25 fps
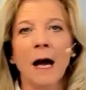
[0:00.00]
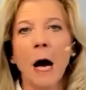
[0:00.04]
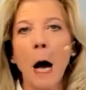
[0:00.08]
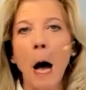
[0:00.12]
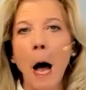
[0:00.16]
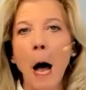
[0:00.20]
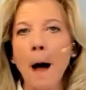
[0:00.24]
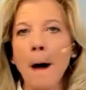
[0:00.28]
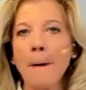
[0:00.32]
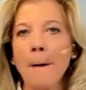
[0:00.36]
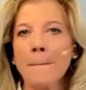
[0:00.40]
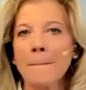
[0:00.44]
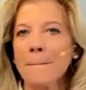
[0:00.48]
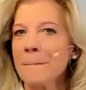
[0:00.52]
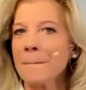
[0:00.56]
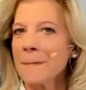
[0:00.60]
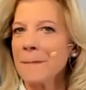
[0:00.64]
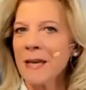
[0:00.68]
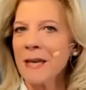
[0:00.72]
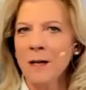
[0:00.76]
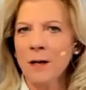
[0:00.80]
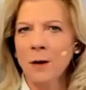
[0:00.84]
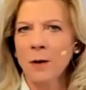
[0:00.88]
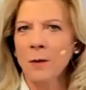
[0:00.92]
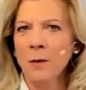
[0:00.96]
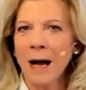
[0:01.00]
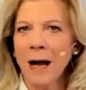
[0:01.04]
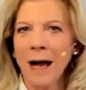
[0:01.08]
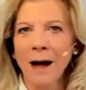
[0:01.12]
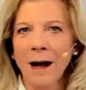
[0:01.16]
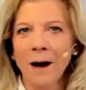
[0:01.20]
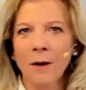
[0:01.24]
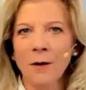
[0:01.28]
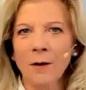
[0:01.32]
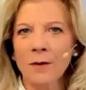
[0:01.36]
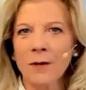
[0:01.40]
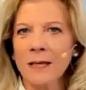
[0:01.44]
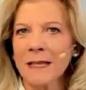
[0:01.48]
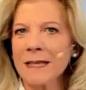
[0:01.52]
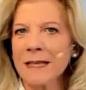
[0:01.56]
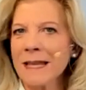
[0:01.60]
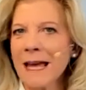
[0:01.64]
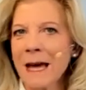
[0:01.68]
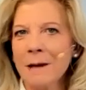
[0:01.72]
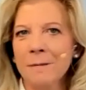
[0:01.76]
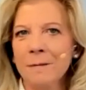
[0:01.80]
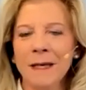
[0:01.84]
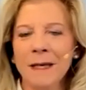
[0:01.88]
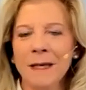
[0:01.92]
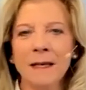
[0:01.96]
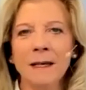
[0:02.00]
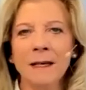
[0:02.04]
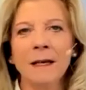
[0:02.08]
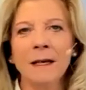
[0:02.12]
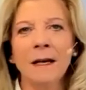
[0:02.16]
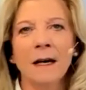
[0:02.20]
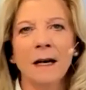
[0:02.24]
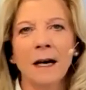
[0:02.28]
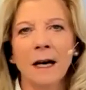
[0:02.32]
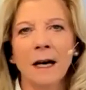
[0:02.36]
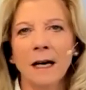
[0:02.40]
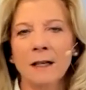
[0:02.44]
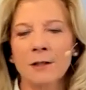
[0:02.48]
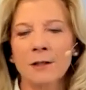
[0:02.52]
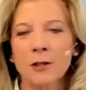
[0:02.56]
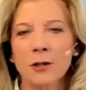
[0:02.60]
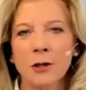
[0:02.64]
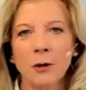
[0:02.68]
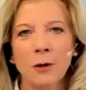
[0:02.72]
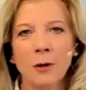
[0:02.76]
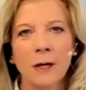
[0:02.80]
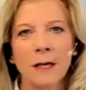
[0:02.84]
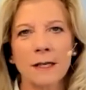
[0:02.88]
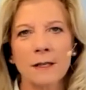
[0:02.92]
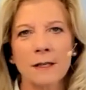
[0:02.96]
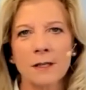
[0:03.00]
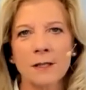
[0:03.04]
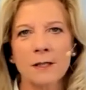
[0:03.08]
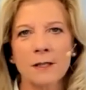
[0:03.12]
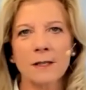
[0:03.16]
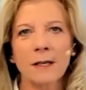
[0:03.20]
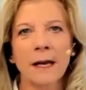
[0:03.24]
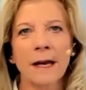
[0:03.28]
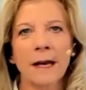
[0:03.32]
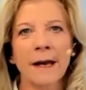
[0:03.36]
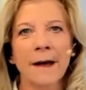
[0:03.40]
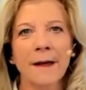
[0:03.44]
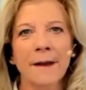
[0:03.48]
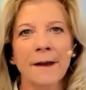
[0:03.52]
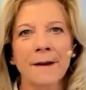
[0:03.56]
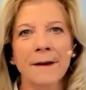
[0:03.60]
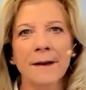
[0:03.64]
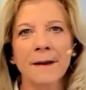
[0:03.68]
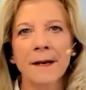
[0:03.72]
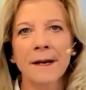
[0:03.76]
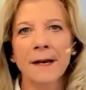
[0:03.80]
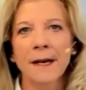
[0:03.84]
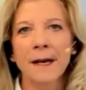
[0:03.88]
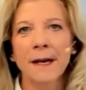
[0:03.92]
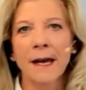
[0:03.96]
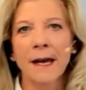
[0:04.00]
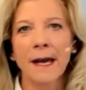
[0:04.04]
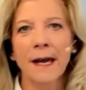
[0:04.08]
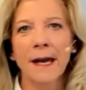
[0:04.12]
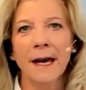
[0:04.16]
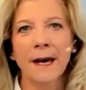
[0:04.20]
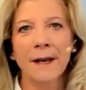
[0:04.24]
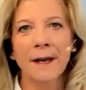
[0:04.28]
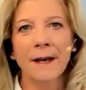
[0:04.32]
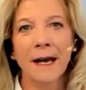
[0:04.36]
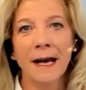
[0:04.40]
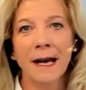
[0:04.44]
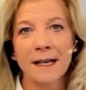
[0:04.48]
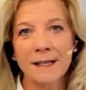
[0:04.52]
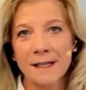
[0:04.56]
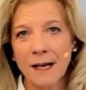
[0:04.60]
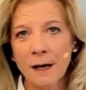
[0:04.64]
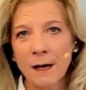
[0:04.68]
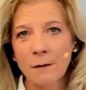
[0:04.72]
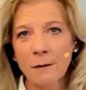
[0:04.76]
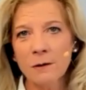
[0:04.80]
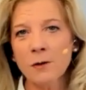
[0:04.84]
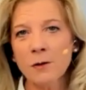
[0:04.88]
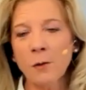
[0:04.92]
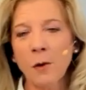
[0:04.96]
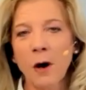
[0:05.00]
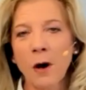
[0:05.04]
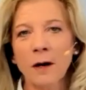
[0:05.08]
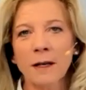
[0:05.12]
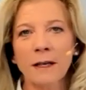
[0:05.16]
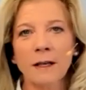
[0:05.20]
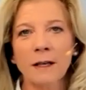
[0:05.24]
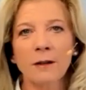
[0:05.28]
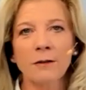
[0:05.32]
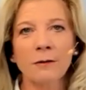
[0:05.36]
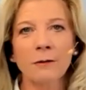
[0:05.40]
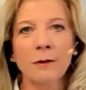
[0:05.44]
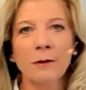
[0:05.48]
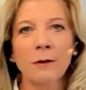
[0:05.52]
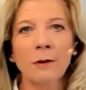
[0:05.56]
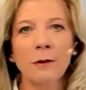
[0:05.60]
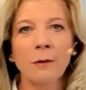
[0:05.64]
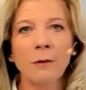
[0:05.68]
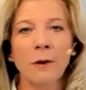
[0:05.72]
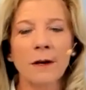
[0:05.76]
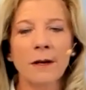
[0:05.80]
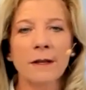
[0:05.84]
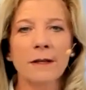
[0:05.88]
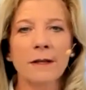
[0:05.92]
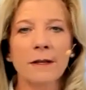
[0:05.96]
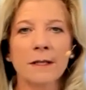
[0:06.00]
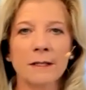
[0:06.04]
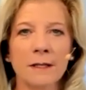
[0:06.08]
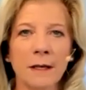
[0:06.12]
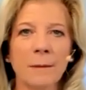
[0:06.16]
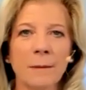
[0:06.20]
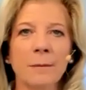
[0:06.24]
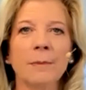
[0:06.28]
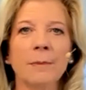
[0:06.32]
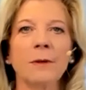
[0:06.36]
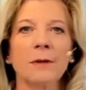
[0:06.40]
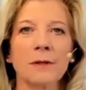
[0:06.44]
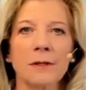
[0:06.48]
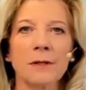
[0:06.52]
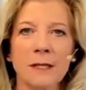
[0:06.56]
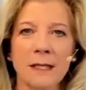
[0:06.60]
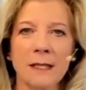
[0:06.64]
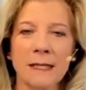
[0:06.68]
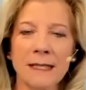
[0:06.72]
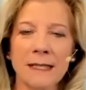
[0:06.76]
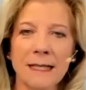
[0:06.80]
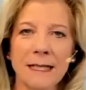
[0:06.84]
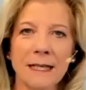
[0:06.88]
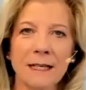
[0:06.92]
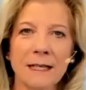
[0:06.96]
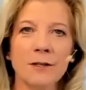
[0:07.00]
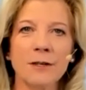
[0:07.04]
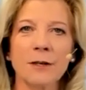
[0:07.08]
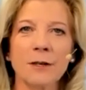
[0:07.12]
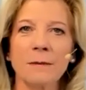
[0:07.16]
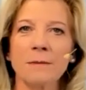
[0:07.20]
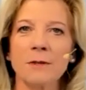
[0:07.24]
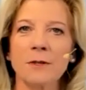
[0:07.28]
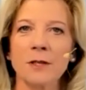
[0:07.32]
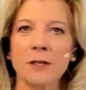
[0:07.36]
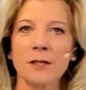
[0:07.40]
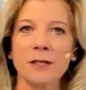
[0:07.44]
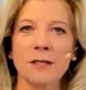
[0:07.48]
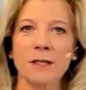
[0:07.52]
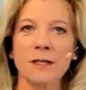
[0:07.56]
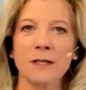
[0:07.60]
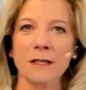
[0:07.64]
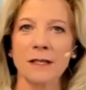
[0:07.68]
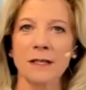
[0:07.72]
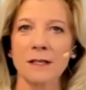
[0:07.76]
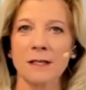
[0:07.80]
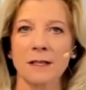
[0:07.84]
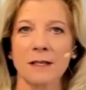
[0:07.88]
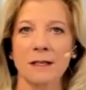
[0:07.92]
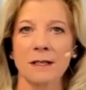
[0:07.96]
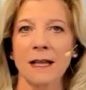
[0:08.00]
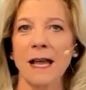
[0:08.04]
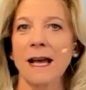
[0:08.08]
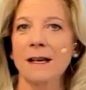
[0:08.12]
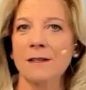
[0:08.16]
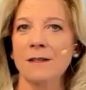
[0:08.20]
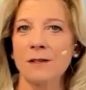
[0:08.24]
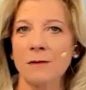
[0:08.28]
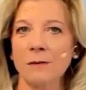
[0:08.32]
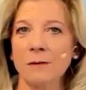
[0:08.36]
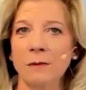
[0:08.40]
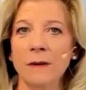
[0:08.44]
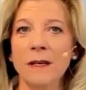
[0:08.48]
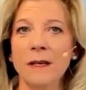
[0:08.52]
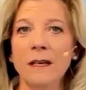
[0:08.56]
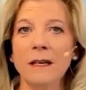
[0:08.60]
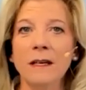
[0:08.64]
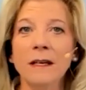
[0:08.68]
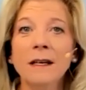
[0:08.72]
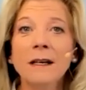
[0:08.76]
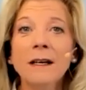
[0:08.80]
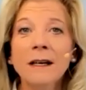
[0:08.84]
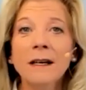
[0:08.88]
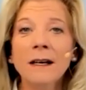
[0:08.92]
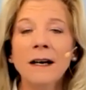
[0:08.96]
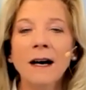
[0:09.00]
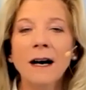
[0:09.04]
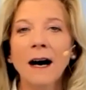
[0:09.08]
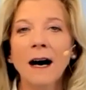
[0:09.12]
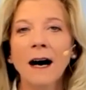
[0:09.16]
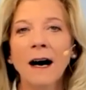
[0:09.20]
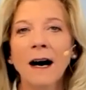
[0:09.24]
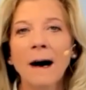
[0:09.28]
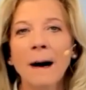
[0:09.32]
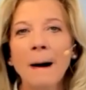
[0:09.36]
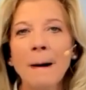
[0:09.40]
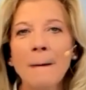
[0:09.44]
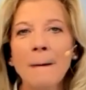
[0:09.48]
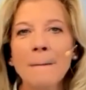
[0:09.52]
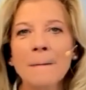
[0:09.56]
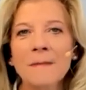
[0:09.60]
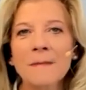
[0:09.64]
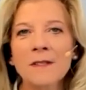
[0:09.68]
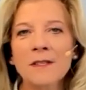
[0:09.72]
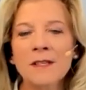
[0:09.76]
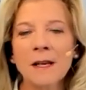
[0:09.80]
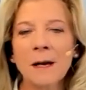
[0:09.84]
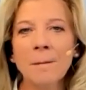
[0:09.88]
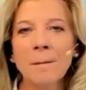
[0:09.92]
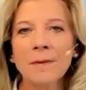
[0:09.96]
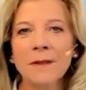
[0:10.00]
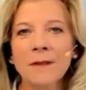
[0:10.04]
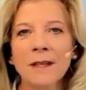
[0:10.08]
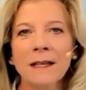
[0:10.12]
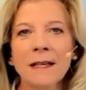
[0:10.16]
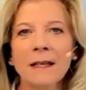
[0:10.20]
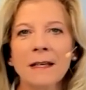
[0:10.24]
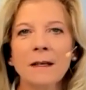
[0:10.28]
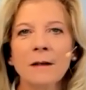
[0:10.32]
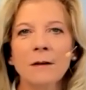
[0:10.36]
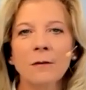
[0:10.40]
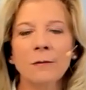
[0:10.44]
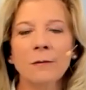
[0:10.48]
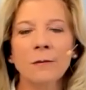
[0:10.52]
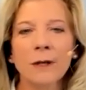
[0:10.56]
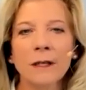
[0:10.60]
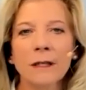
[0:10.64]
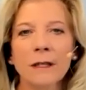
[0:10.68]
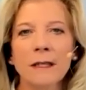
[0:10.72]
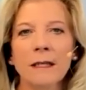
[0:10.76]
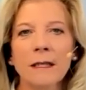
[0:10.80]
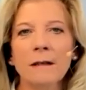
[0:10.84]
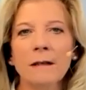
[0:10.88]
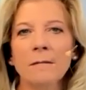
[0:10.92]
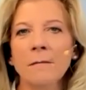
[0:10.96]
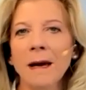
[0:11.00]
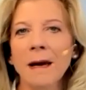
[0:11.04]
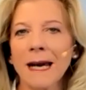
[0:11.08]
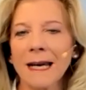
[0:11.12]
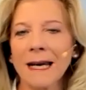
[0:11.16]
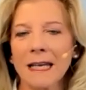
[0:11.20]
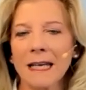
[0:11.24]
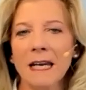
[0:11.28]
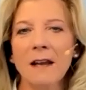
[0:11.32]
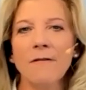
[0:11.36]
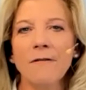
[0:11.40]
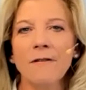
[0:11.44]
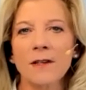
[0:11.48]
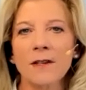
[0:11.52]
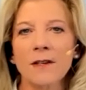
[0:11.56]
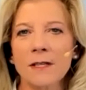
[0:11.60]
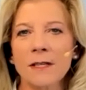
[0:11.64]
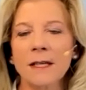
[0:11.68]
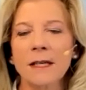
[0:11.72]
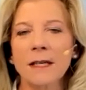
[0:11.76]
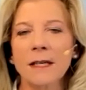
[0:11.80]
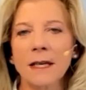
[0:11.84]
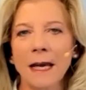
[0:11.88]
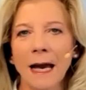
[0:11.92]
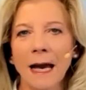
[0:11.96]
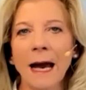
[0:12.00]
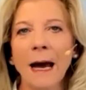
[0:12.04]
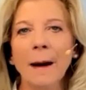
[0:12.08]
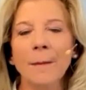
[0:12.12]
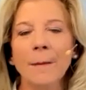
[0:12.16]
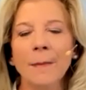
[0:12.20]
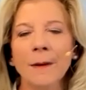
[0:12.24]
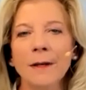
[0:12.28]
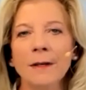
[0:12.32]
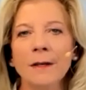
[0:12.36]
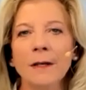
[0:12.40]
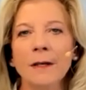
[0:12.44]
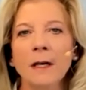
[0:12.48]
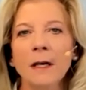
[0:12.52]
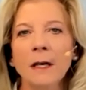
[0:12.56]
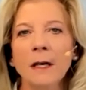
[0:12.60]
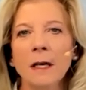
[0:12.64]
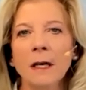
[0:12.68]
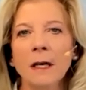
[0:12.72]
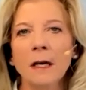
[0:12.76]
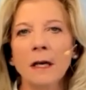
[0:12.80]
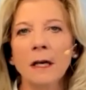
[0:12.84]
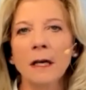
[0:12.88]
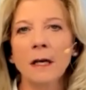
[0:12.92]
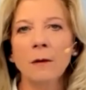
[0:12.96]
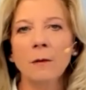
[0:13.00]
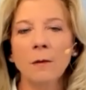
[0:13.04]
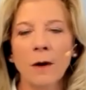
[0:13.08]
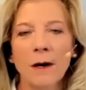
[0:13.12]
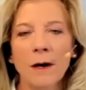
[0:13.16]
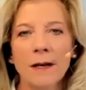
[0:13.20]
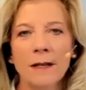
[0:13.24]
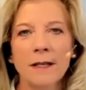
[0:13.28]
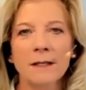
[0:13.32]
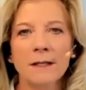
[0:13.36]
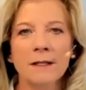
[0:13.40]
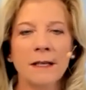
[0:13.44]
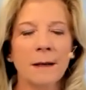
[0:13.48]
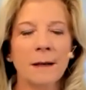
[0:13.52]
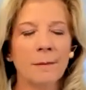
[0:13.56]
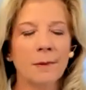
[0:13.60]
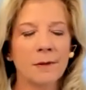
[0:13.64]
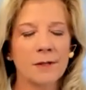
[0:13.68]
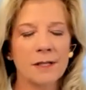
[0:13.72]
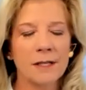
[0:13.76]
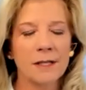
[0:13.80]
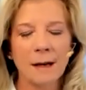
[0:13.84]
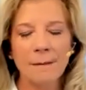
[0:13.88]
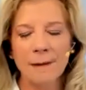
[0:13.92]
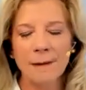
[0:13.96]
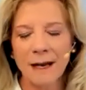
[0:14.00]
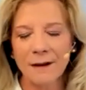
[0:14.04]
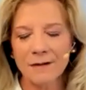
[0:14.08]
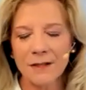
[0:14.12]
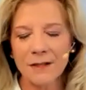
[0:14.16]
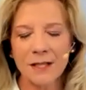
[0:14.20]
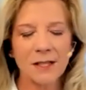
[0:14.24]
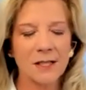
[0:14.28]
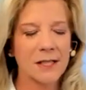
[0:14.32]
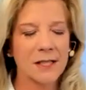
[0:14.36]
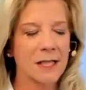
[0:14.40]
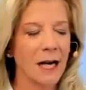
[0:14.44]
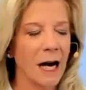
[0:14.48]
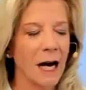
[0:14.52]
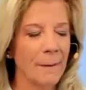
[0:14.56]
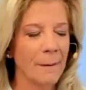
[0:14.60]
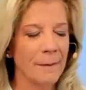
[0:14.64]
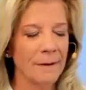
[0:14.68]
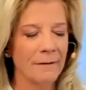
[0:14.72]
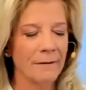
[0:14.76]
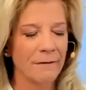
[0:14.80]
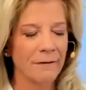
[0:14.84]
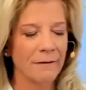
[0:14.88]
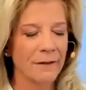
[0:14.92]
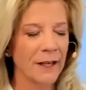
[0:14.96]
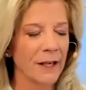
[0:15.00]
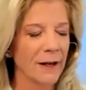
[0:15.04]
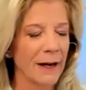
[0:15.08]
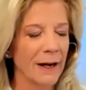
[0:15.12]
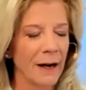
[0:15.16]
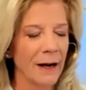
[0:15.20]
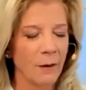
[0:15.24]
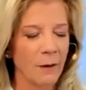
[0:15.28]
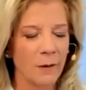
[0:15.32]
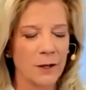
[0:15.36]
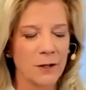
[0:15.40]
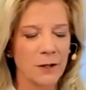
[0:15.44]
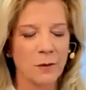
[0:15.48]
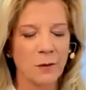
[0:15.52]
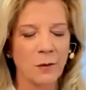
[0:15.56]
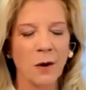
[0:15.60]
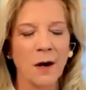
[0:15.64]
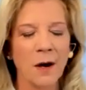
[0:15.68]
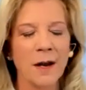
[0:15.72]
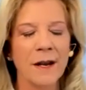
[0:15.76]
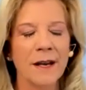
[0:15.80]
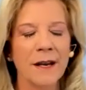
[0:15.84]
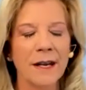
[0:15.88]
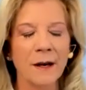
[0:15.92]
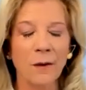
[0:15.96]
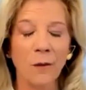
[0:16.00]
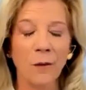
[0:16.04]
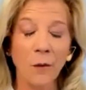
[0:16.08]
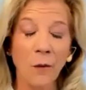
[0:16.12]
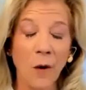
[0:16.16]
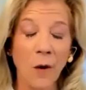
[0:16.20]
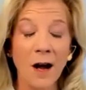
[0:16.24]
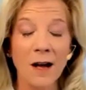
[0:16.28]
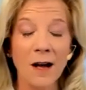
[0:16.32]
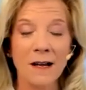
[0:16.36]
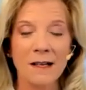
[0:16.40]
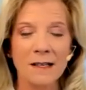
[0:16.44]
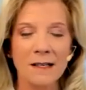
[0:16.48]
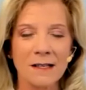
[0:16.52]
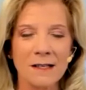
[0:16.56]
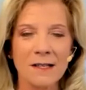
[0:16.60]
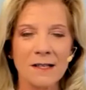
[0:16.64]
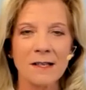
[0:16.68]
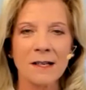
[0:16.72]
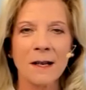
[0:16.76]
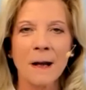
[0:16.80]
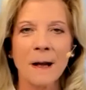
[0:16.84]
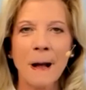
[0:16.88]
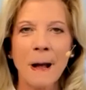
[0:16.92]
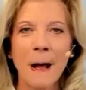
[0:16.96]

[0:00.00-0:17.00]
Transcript: Um, you know, how can that be a choice? And and as I was walking through one of the temples in Egypt just this last week, uh, something really magnificent happened in one of the temples, and I'm going to have to stop and figure out which one it was.